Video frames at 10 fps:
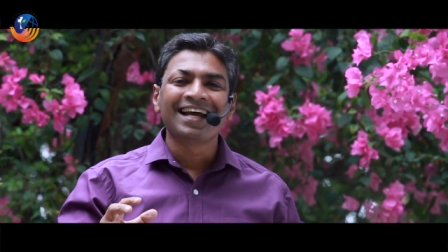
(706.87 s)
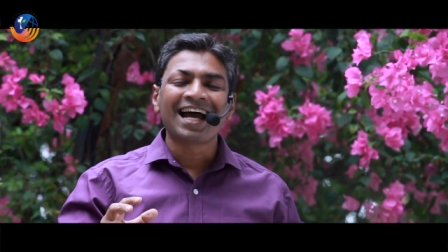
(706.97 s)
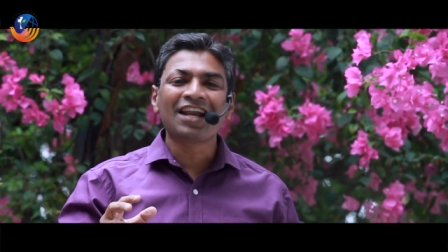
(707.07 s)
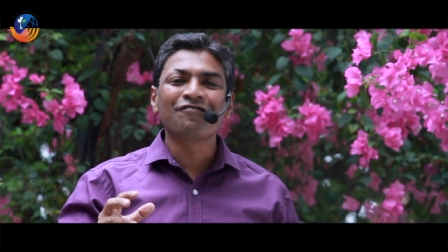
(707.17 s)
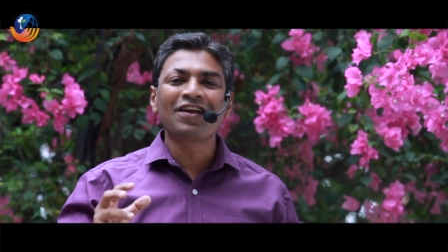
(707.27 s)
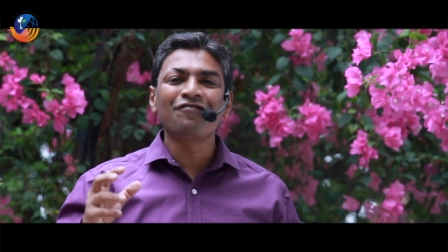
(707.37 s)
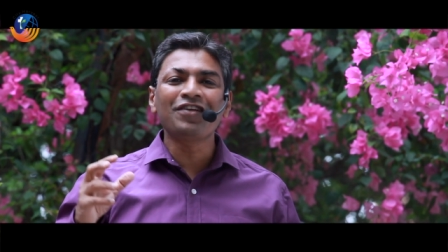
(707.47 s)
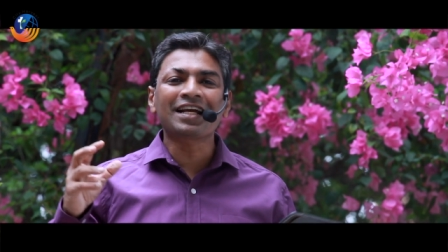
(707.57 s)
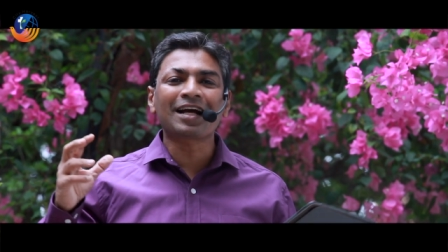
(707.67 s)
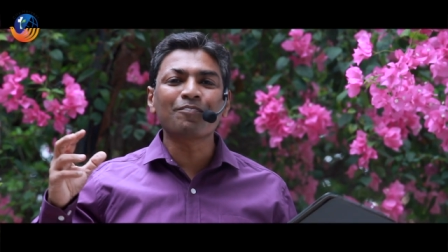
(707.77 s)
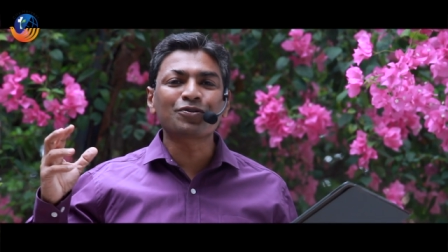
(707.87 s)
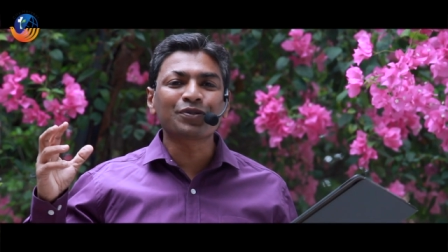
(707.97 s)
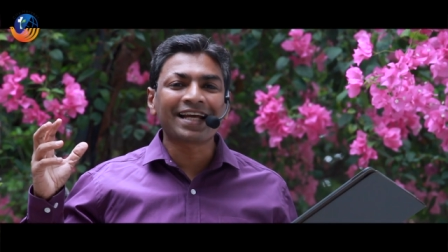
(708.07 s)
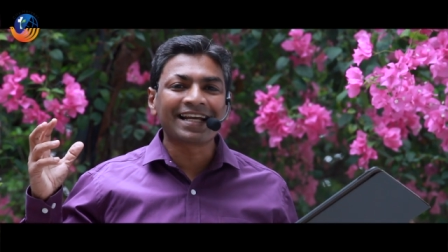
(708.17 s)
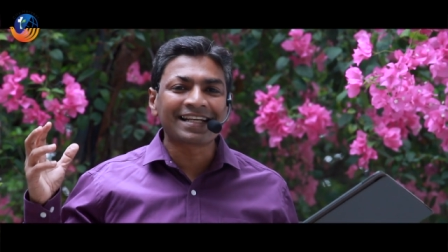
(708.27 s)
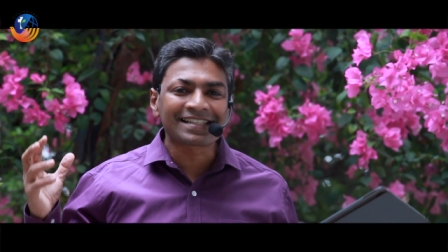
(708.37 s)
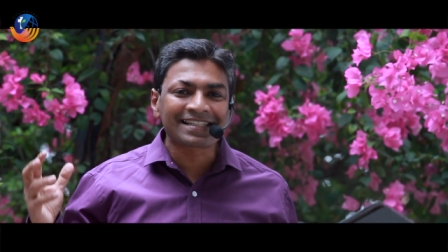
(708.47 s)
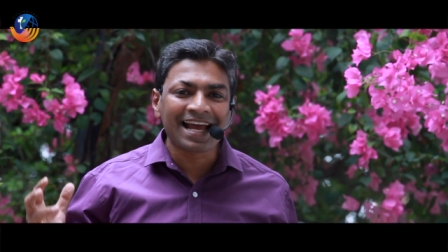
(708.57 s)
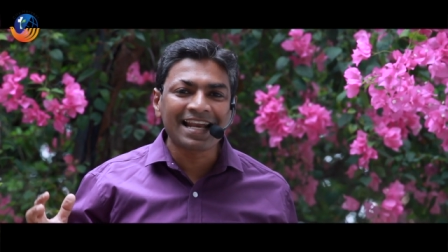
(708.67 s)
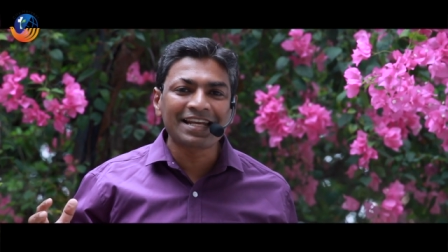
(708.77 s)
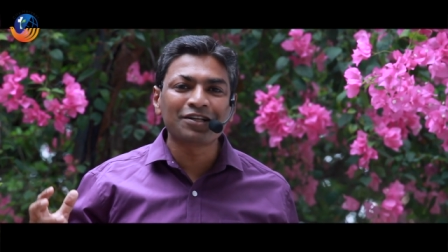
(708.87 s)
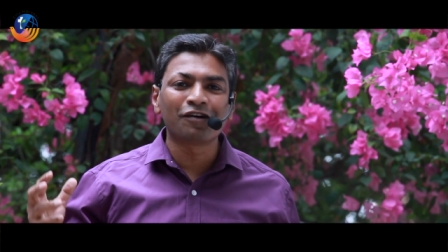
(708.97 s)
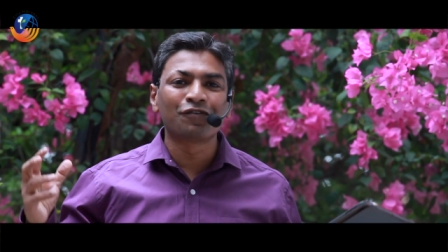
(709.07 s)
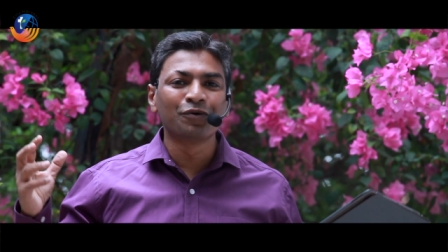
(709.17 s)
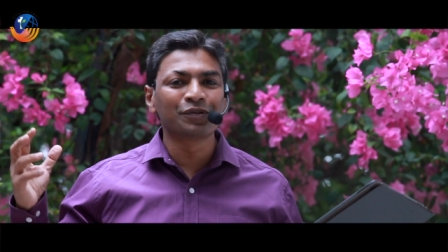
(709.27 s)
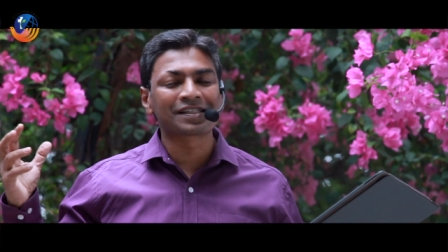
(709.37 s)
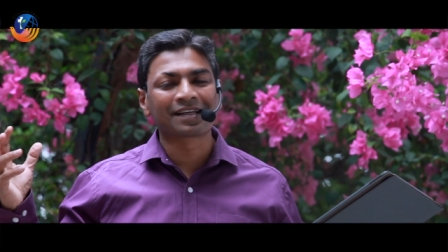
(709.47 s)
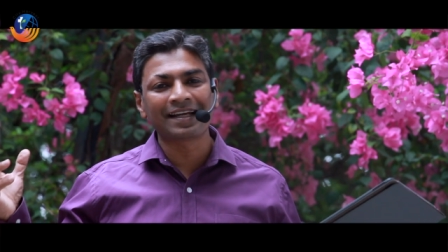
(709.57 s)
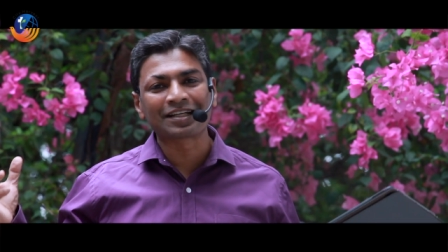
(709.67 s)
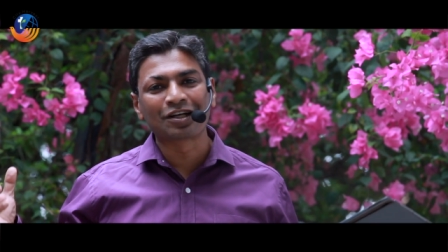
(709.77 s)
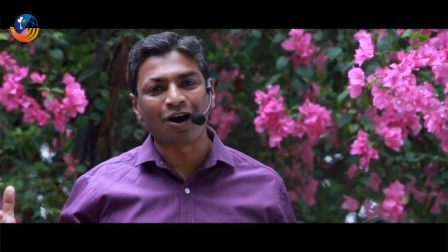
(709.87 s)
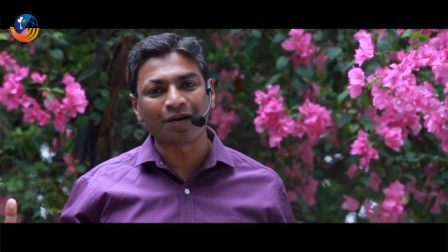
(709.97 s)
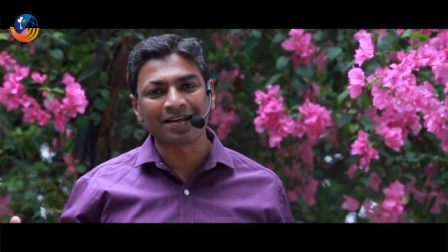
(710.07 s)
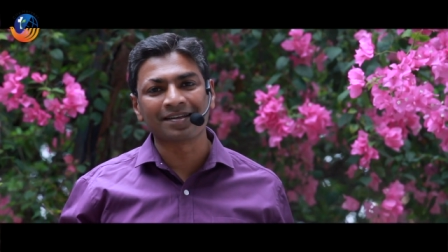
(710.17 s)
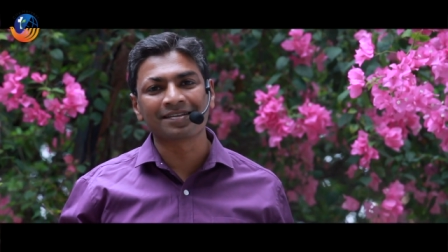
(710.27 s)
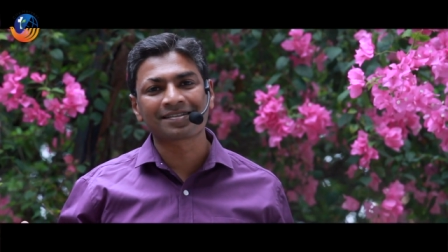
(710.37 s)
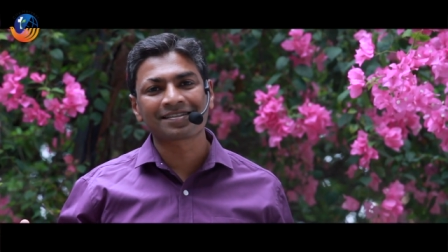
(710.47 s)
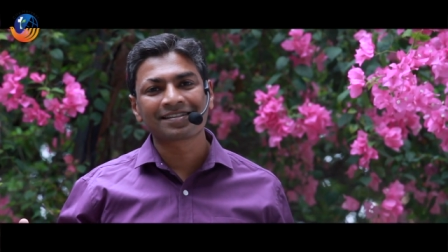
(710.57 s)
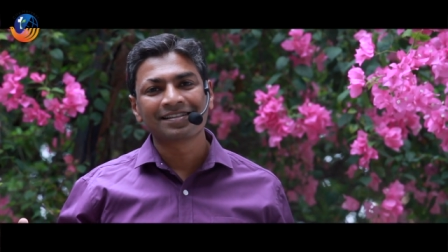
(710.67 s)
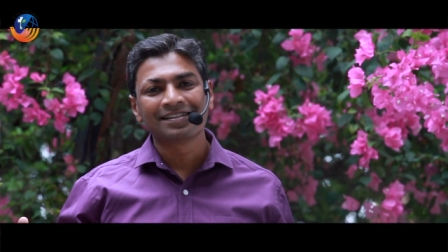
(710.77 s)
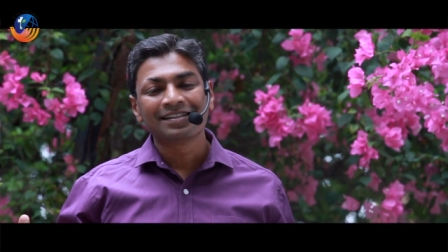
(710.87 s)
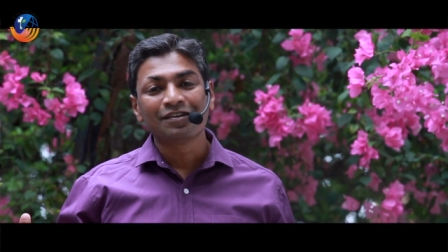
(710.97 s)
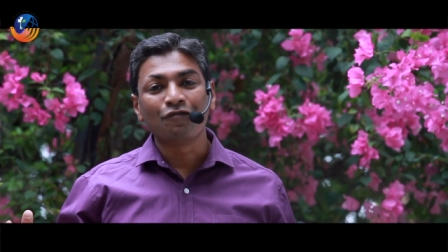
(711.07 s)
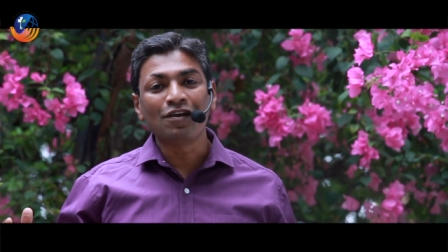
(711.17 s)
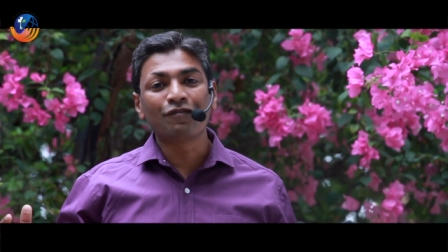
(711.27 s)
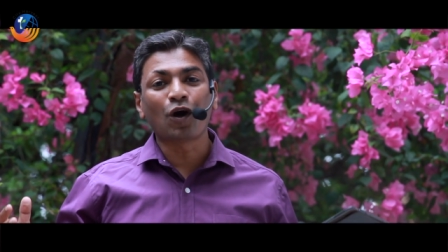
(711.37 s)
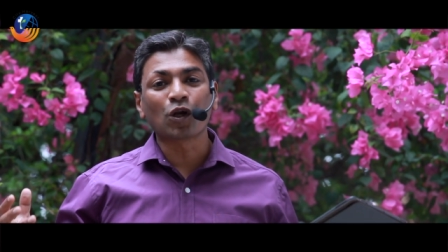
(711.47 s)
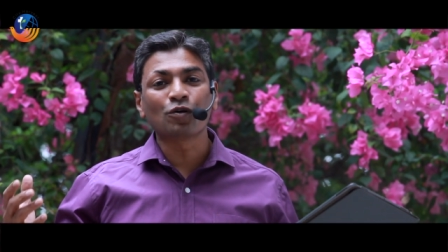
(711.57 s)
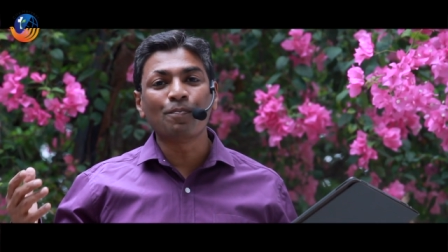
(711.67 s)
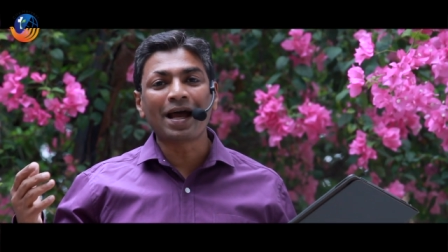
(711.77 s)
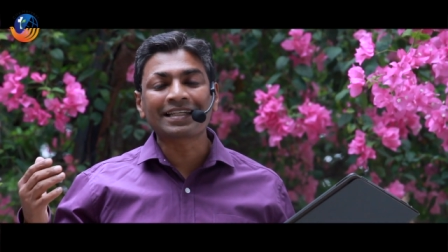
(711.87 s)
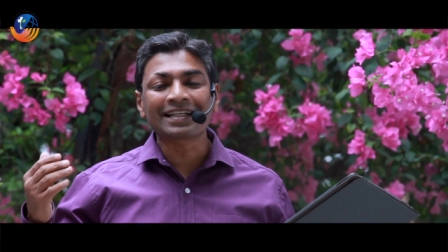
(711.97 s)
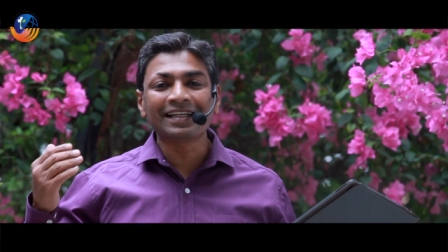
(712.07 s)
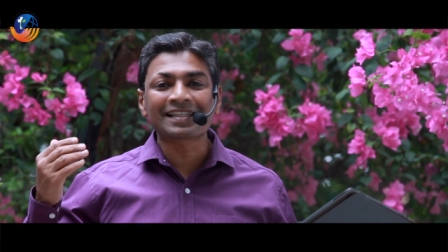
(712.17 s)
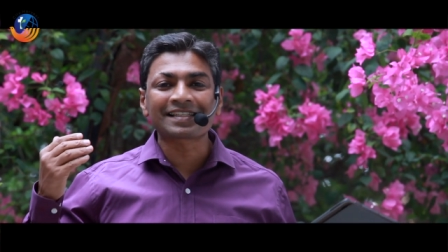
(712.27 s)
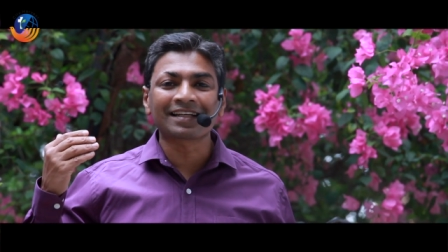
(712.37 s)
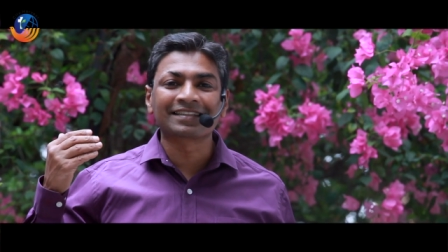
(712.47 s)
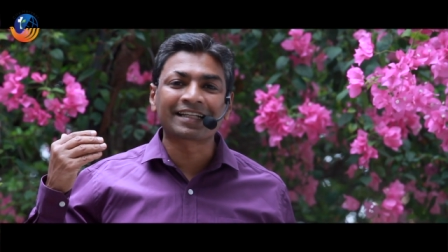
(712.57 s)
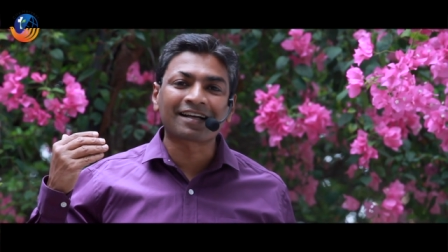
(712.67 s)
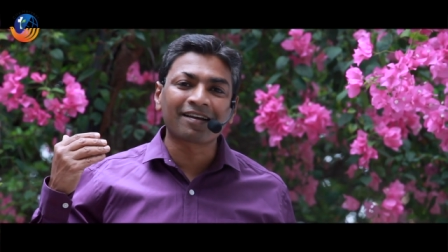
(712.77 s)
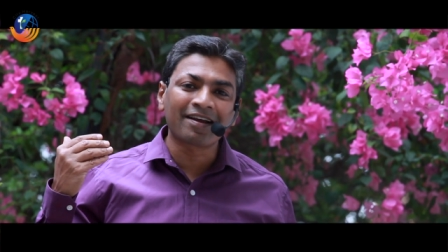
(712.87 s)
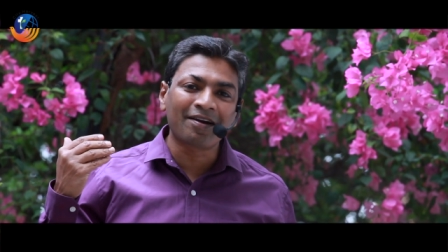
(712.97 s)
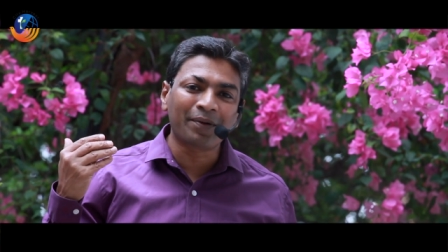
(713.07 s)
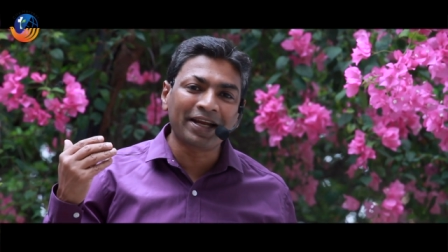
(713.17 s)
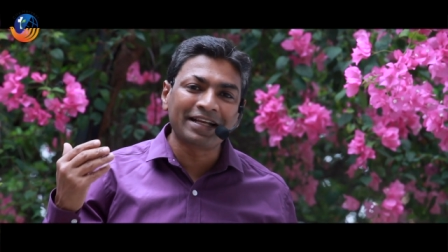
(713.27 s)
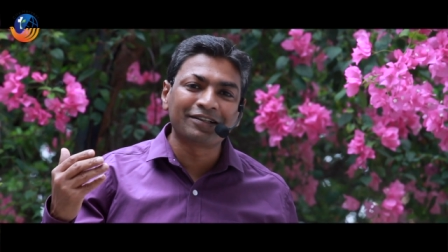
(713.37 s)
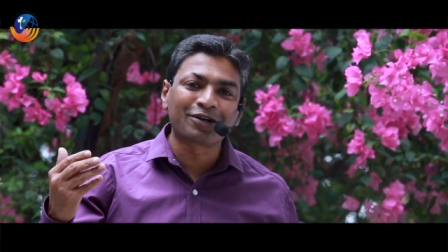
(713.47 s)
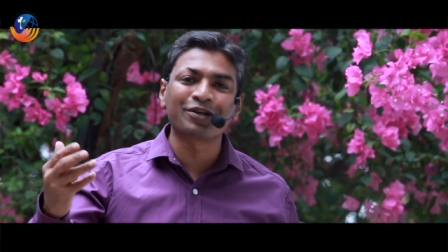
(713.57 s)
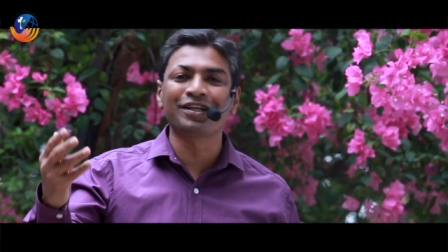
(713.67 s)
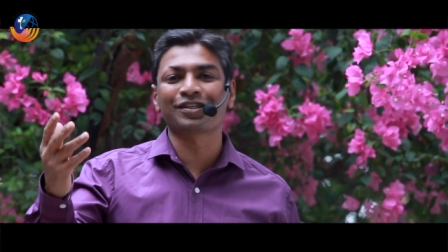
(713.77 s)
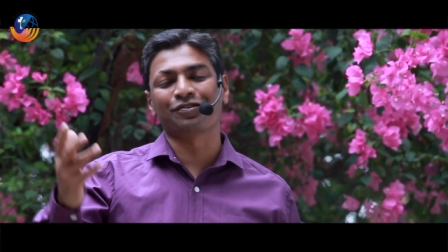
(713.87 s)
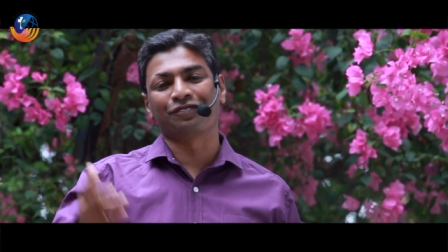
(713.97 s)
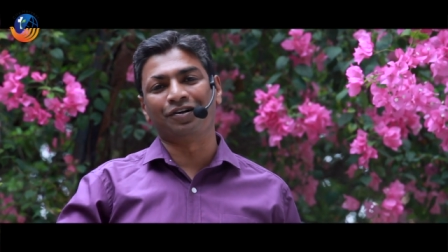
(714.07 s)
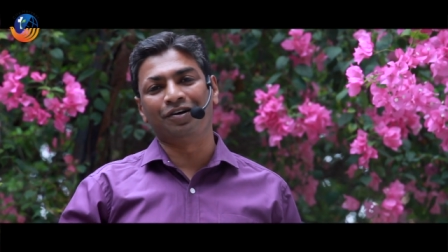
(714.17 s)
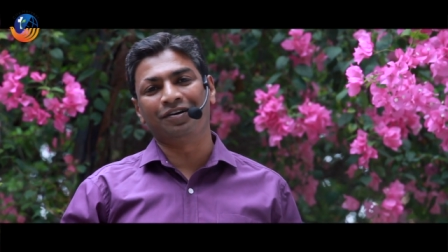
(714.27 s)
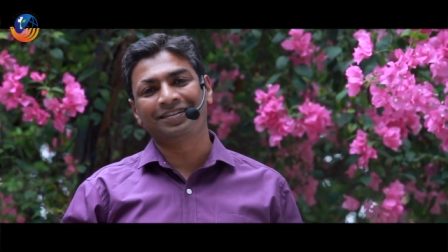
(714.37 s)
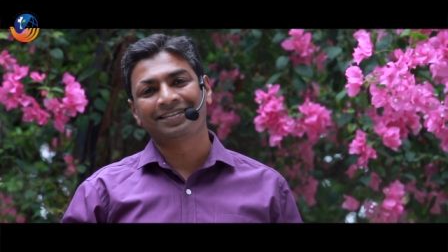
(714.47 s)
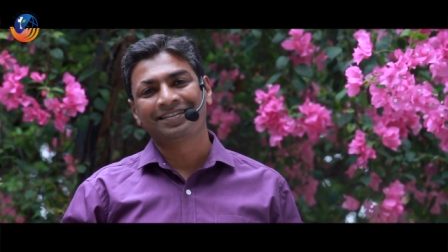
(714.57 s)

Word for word: And when we come to the understanding of who this great God is, we will automatically start declaring the goodness of God.